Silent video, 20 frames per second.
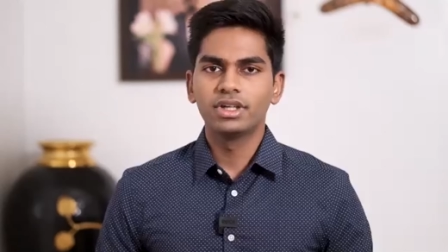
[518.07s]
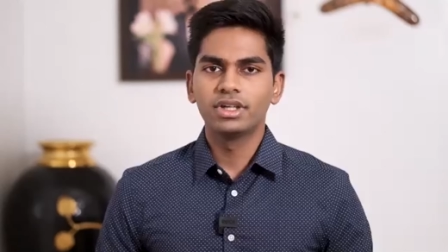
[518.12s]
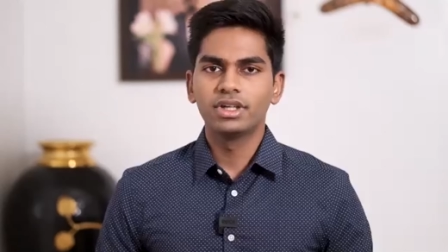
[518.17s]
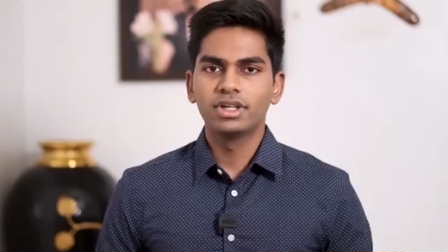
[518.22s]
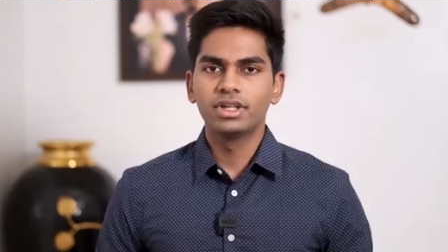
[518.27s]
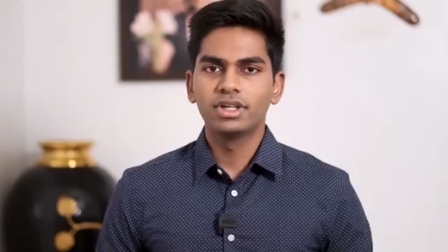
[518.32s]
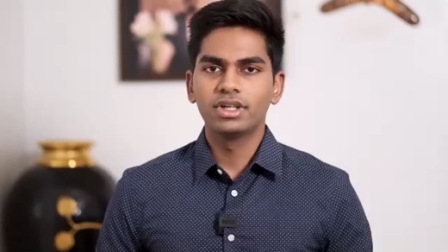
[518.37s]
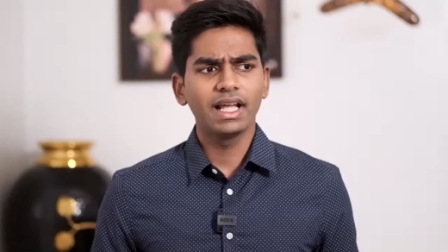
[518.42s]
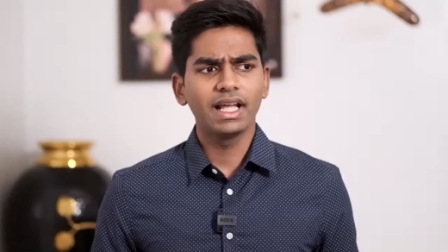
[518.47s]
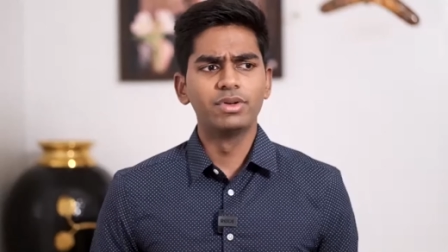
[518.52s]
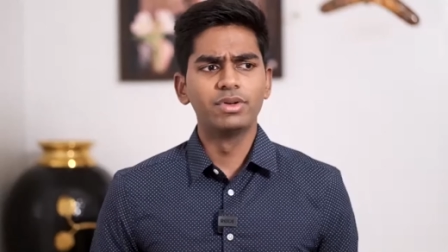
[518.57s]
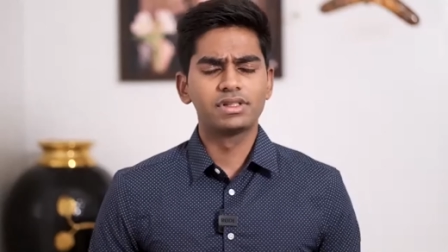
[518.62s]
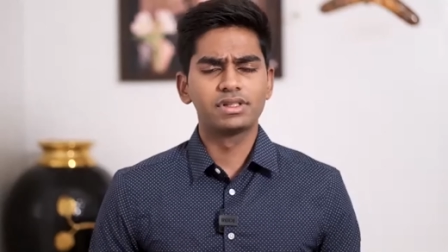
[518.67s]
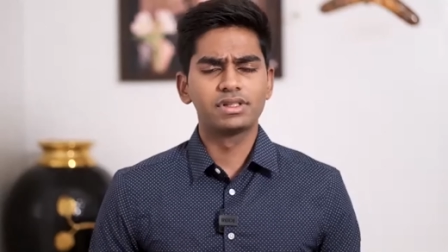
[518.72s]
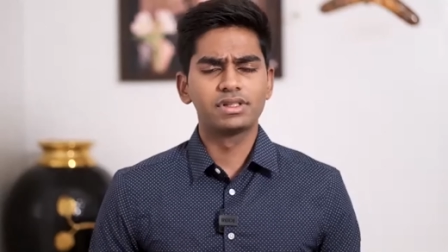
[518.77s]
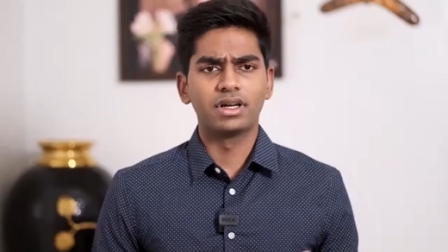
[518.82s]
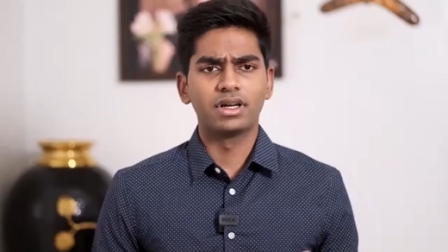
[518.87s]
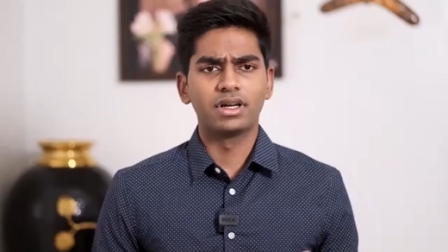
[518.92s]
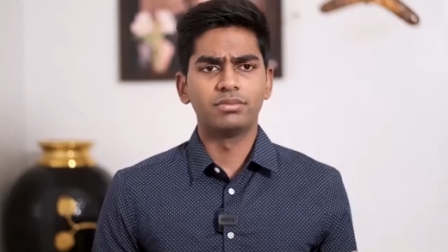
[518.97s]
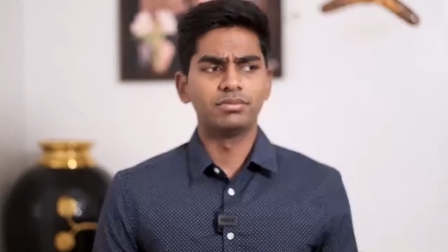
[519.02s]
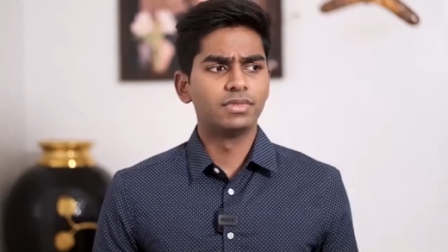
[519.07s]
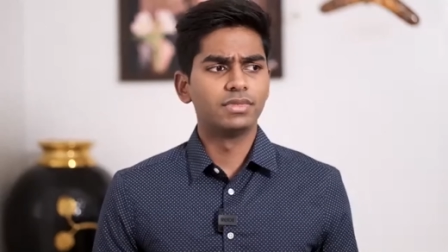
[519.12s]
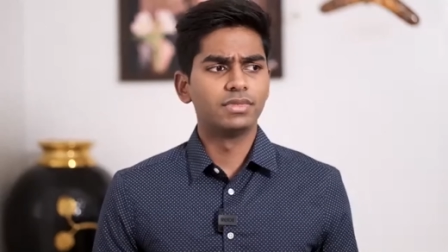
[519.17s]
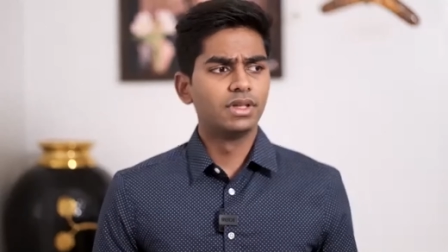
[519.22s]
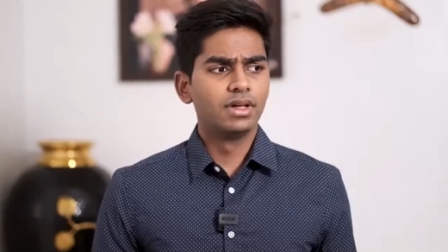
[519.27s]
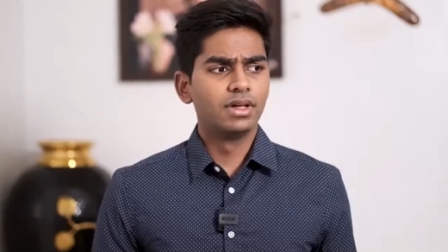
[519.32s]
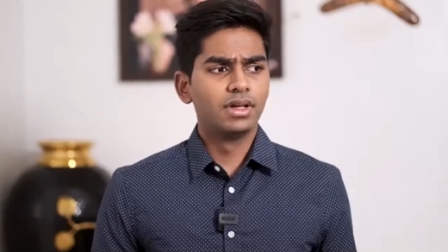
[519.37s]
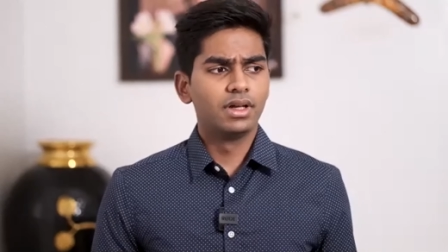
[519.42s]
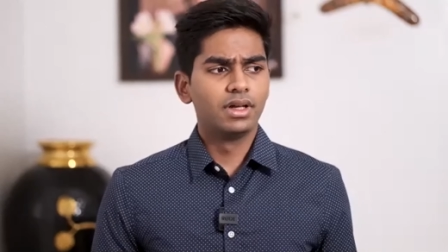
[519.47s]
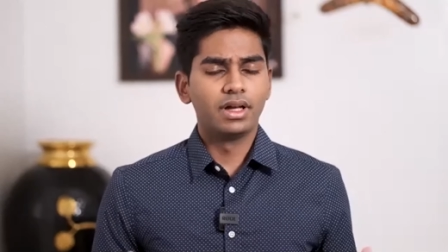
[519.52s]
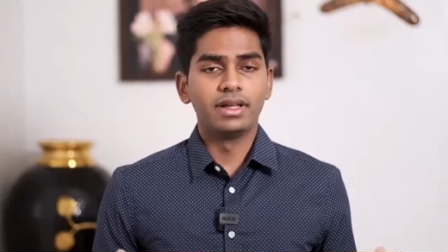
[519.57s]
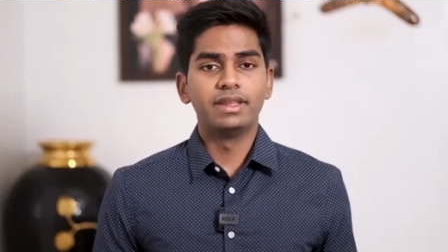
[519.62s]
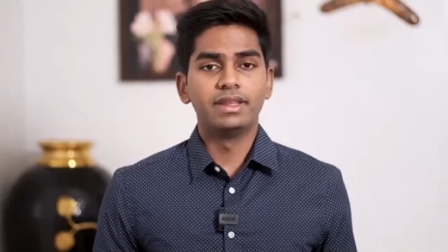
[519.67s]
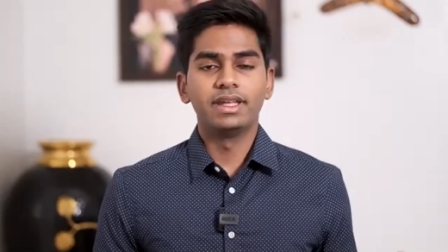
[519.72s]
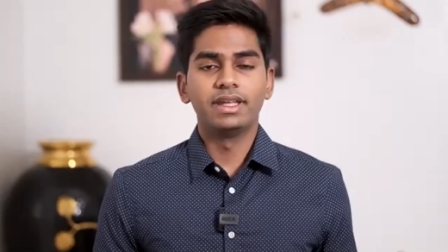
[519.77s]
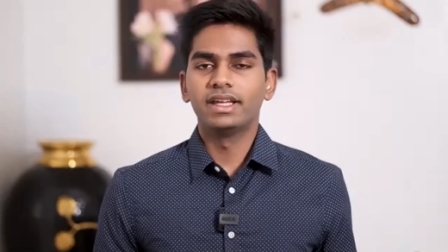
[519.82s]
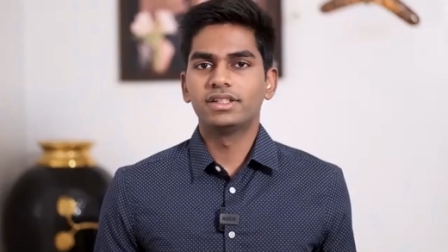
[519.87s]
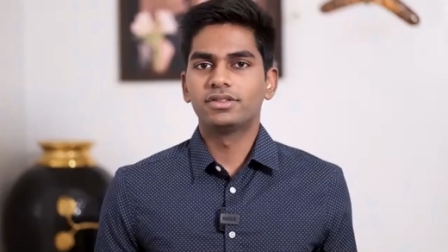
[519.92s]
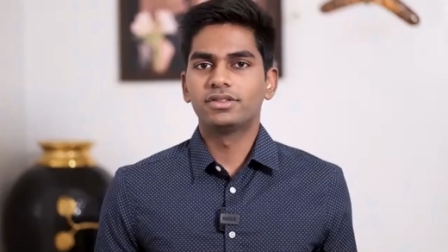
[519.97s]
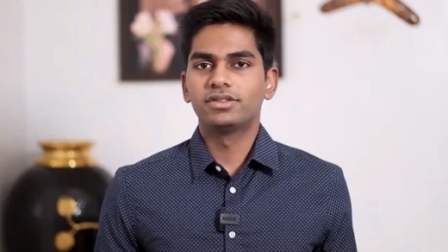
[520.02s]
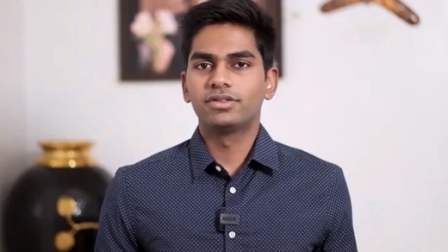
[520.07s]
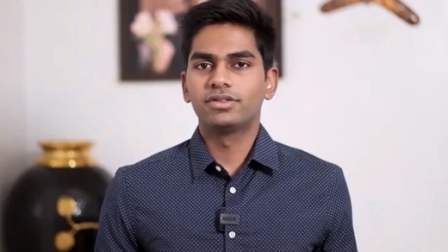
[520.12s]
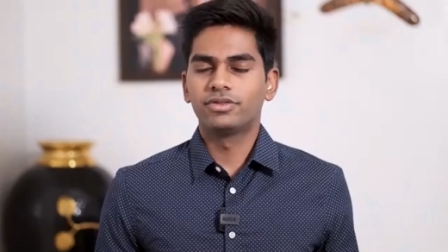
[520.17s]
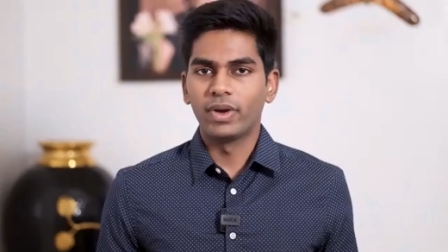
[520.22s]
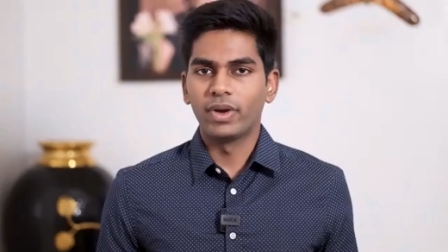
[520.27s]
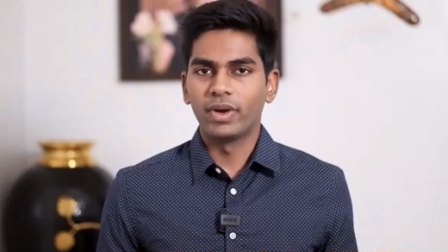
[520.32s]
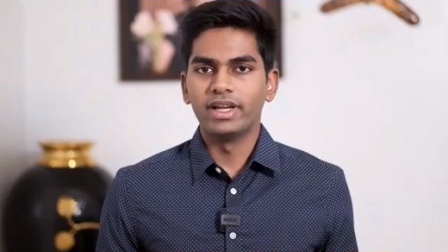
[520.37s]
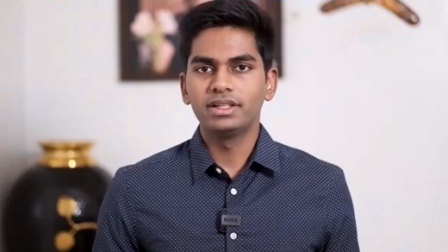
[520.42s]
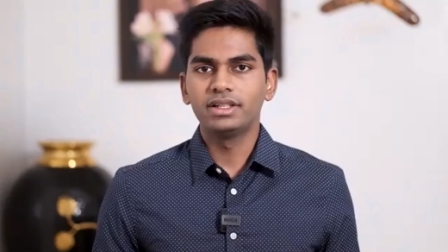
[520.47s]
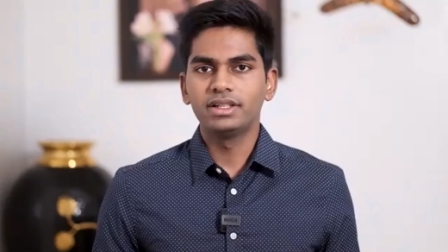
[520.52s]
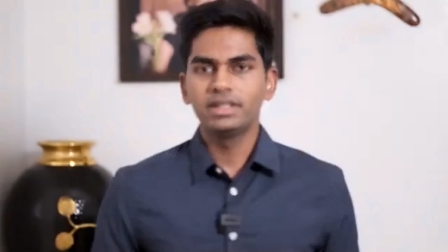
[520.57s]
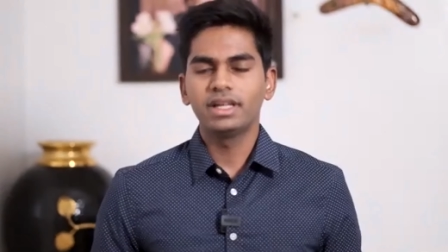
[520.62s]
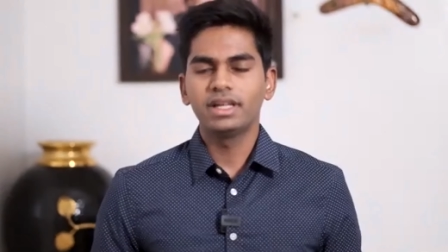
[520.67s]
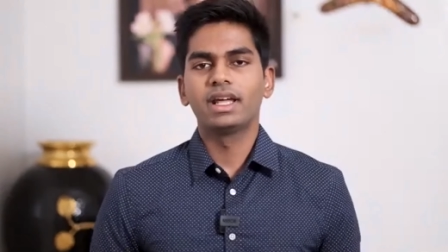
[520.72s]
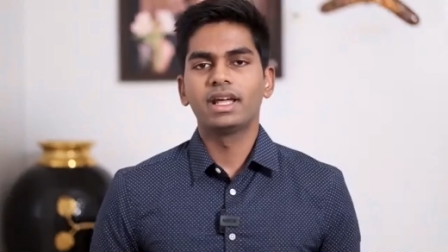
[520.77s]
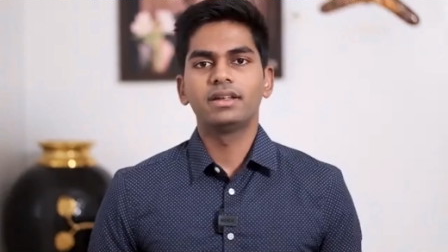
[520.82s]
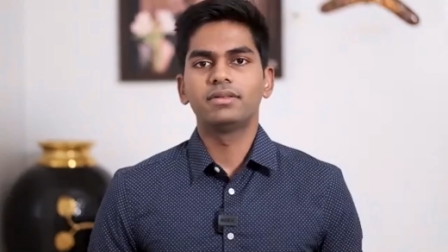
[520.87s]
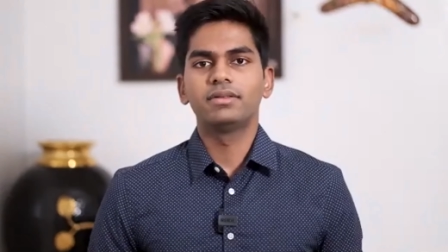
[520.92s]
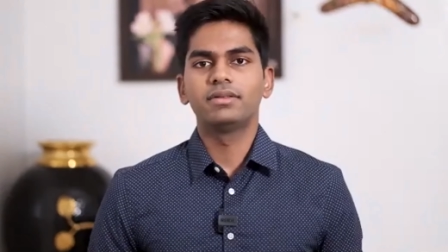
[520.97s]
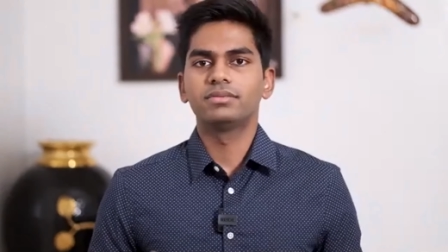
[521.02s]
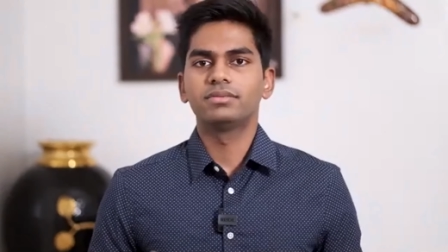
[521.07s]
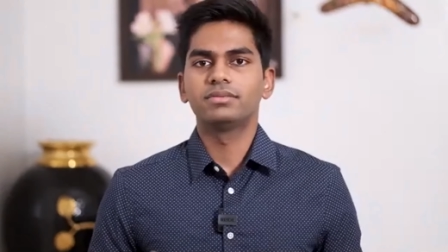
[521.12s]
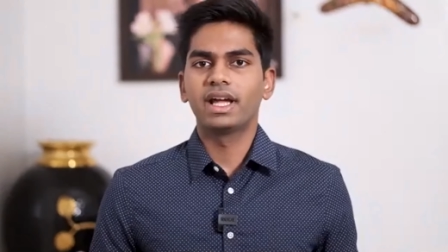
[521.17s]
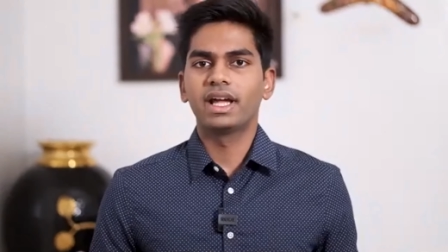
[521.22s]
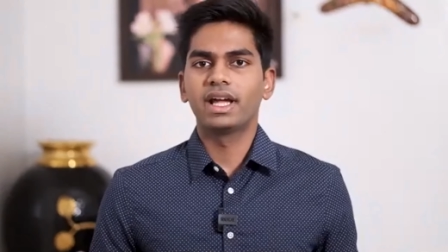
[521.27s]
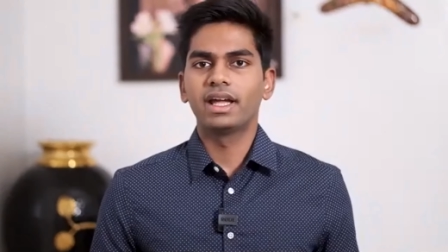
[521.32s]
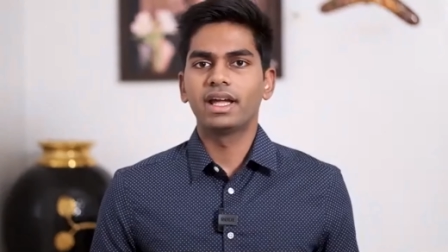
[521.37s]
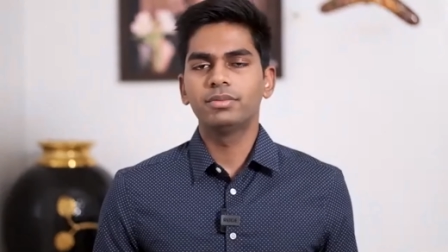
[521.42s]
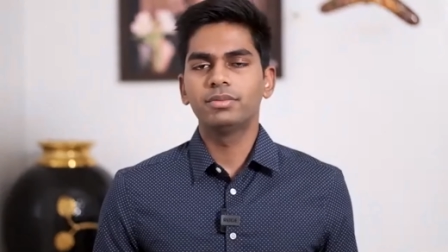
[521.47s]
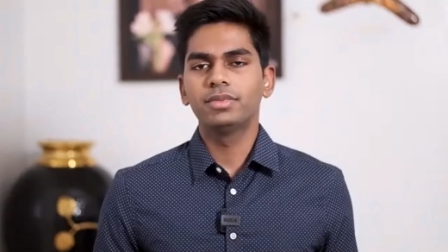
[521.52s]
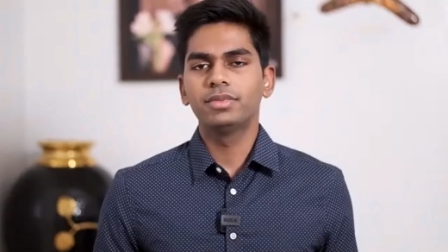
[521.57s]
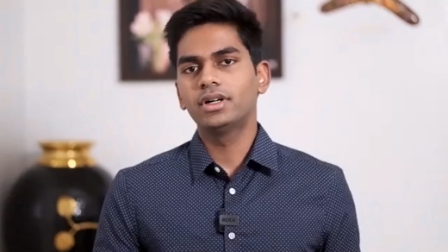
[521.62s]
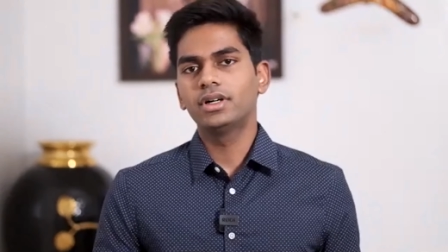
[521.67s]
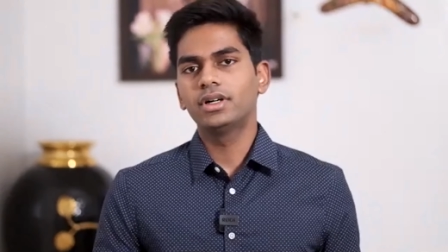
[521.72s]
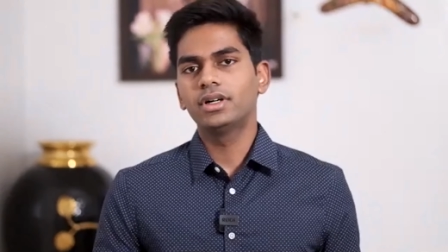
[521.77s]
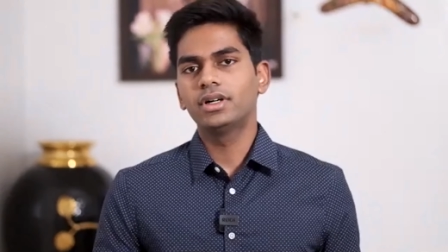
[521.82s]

I was uh, at the age of 20, and I, I remember,